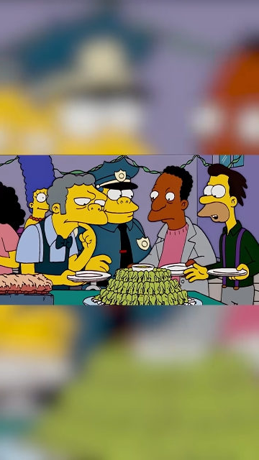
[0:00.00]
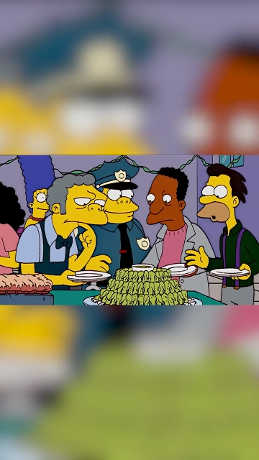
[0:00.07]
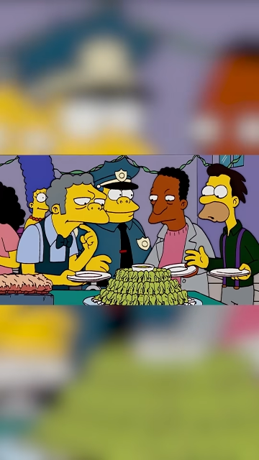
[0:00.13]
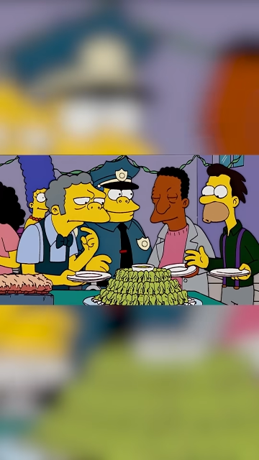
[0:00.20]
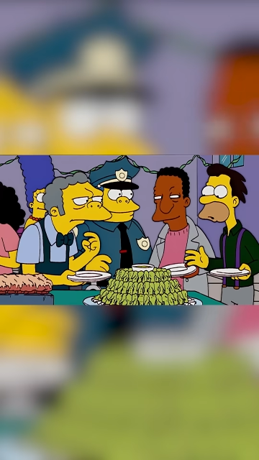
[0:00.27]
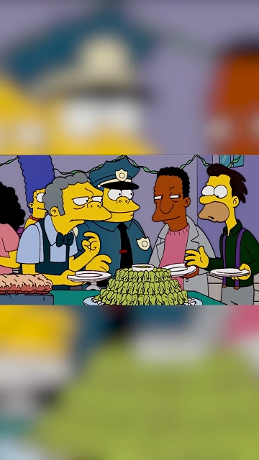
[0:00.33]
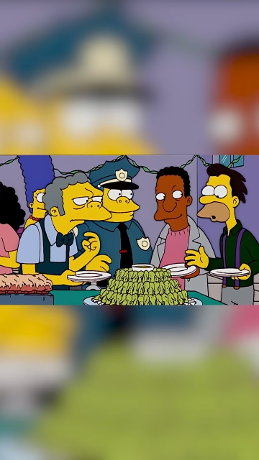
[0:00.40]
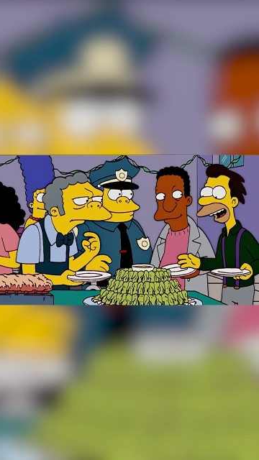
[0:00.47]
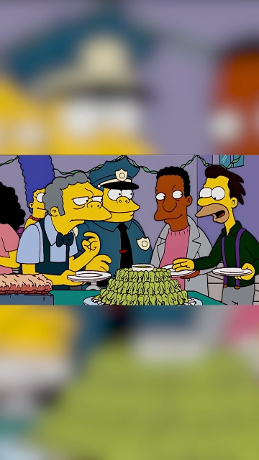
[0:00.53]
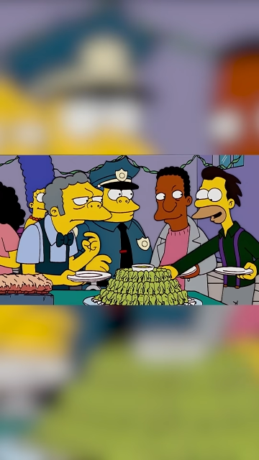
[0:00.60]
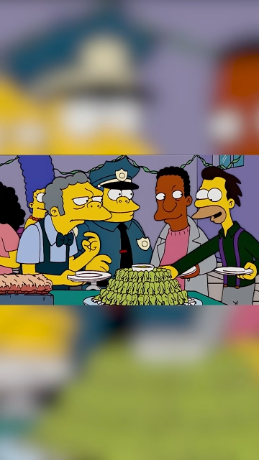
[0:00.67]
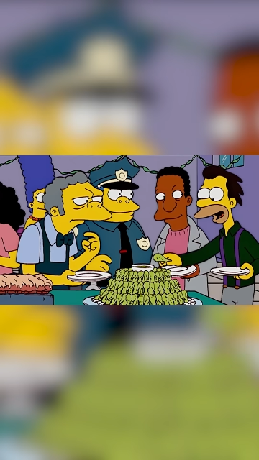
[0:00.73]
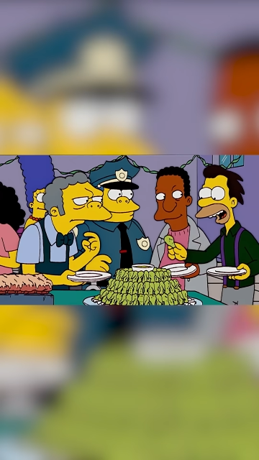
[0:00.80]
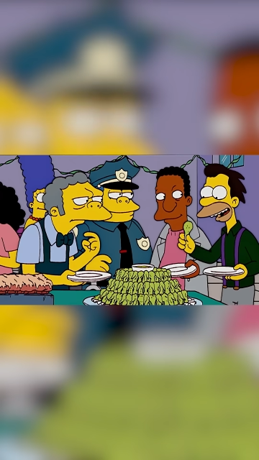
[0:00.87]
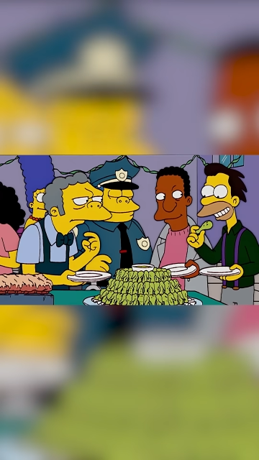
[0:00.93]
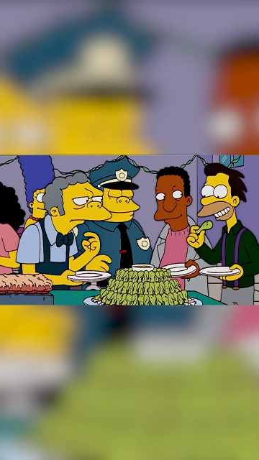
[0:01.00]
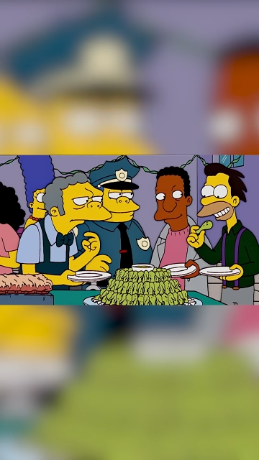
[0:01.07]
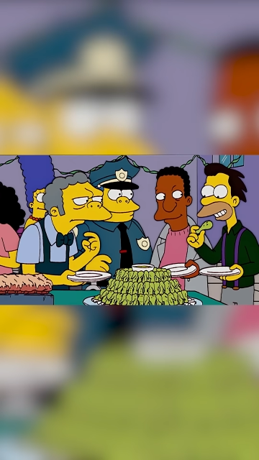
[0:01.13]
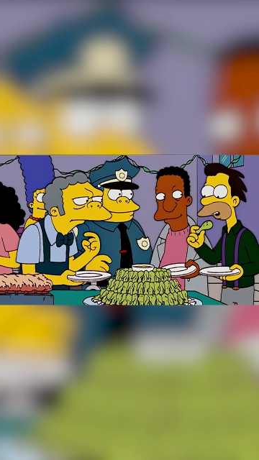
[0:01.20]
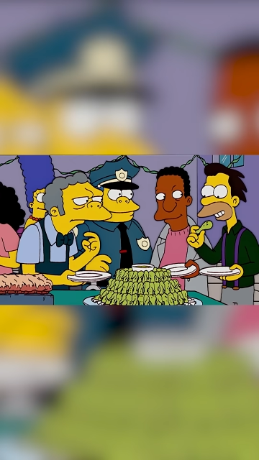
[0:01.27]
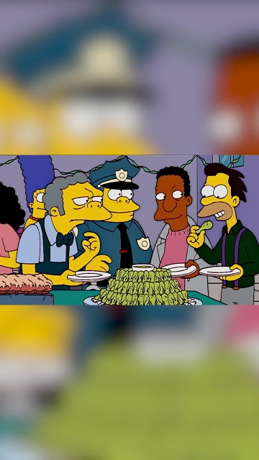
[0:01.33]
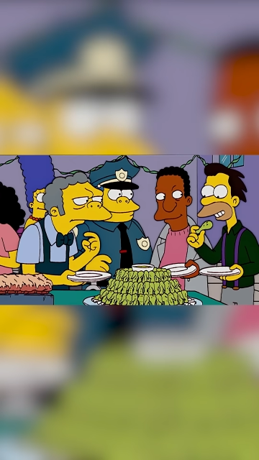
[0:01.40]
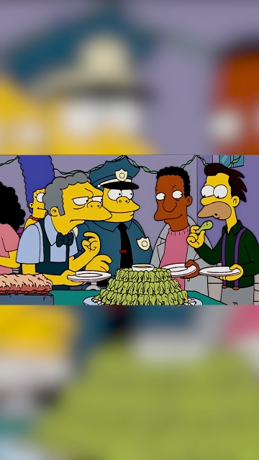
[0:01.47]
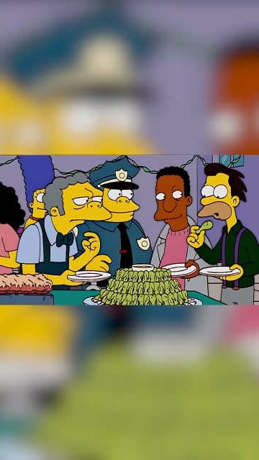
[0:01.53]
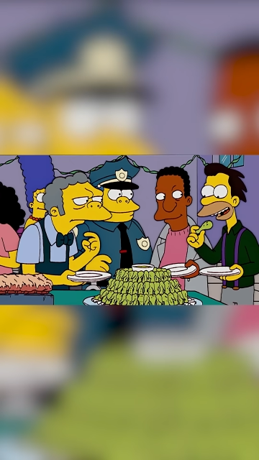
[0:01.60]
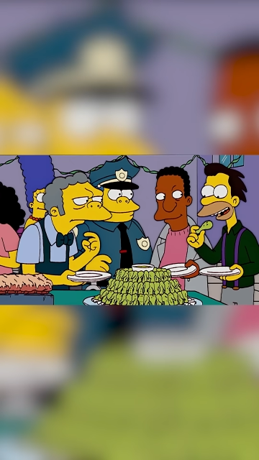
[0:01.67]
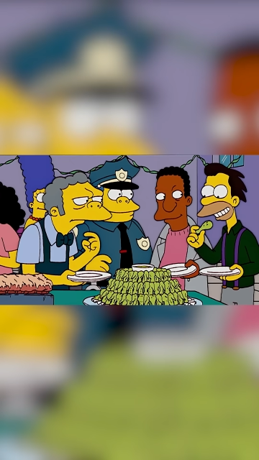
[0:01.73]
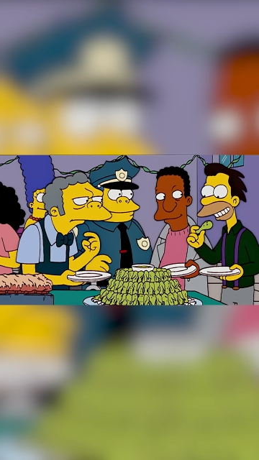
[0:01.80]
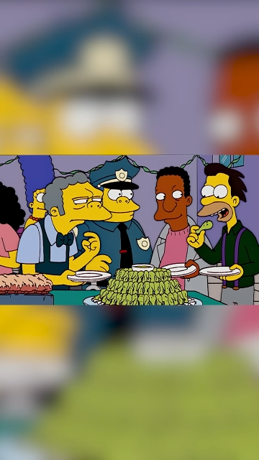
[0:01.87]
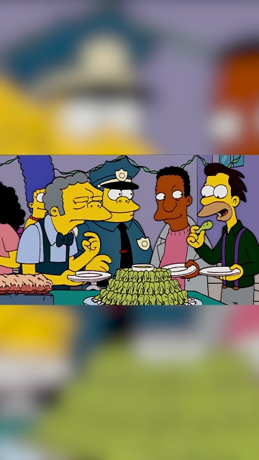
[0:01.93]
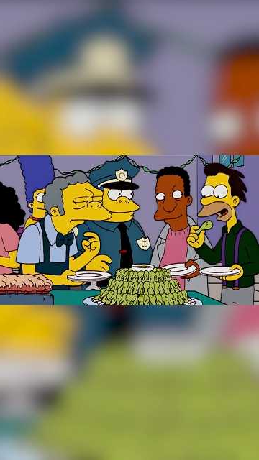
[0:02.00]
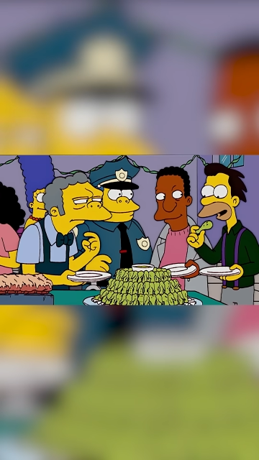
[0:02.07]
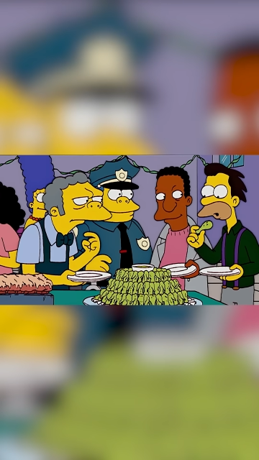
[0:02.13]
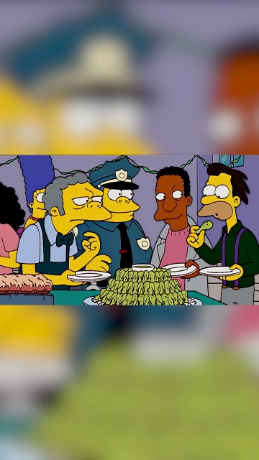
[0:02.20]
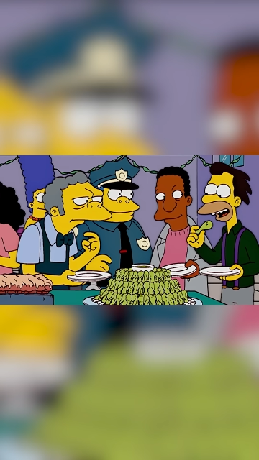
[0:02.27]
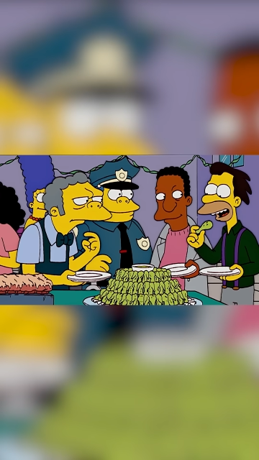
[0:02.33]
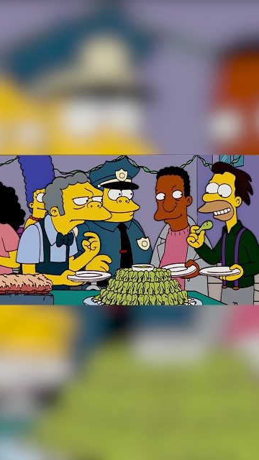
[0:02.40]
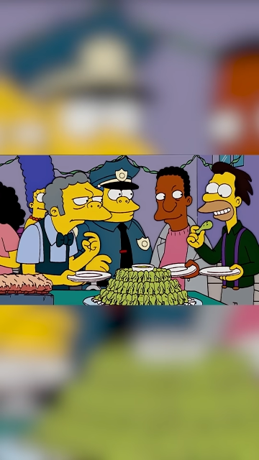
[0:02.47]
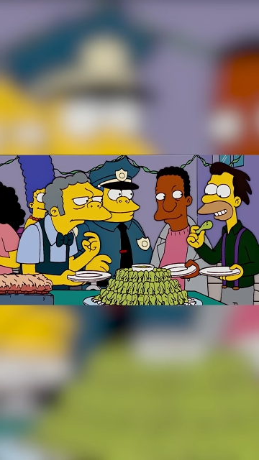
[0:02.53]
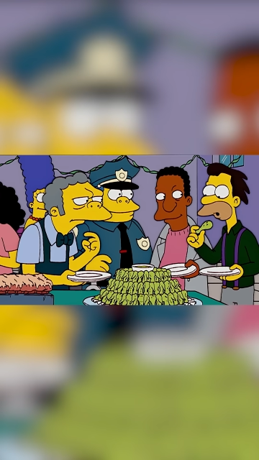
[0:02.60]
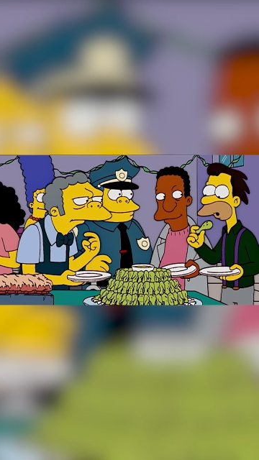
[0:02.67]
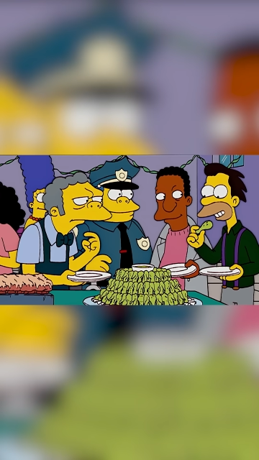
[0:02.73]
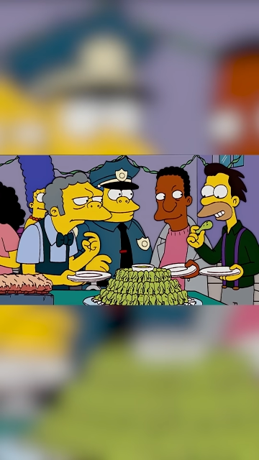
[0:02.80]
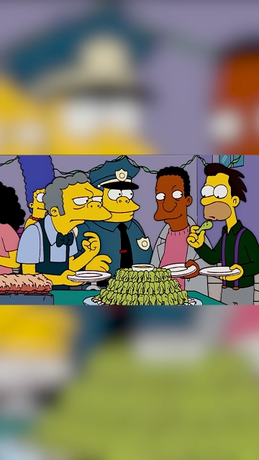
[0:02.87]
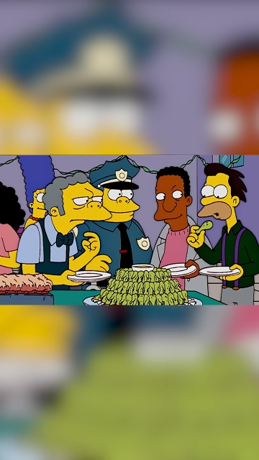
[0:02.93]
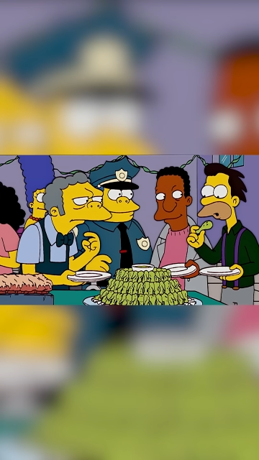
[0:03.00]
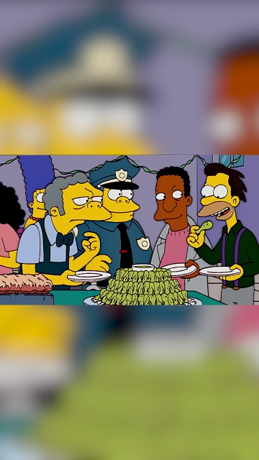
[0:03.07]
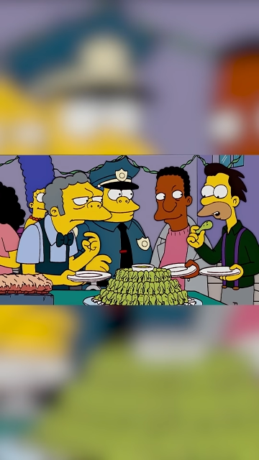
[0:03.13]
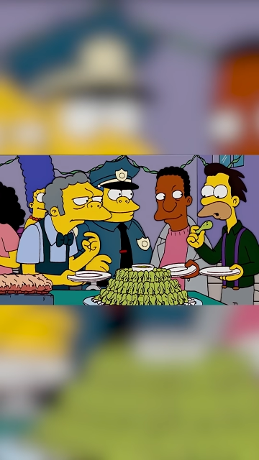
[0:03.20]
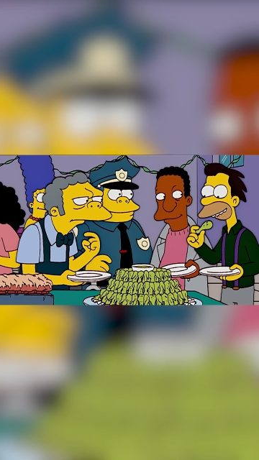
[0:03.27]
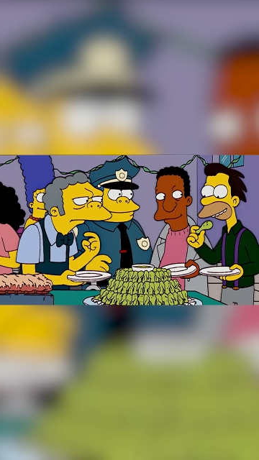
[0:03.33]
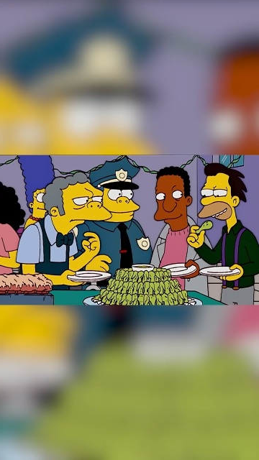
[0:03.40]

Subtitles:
Nobody's mouth can be seen.